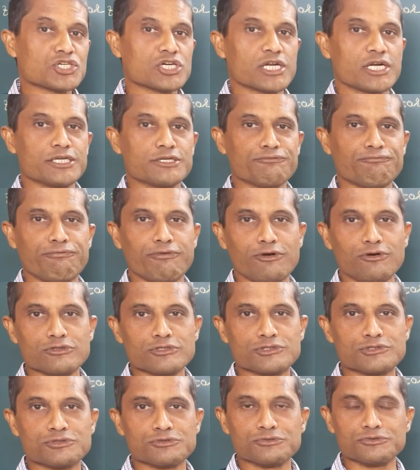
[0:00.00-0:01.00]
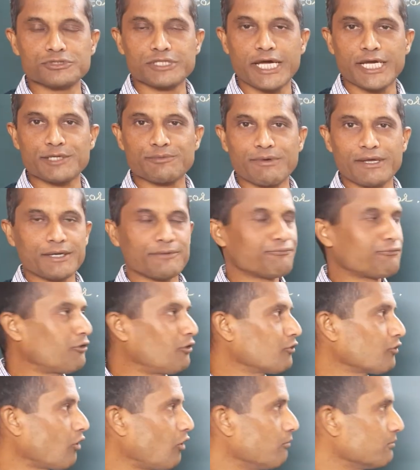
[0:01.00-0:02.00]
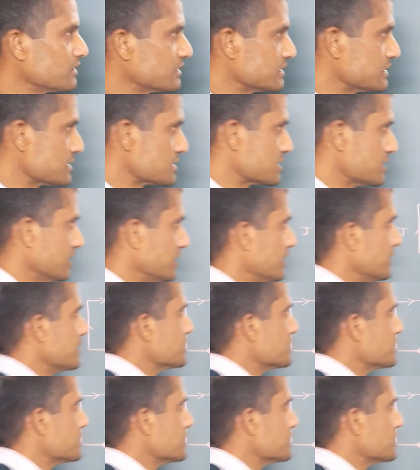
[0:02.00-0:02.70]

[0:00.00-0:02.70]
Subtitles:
current flows through that very 4 ohm resistor.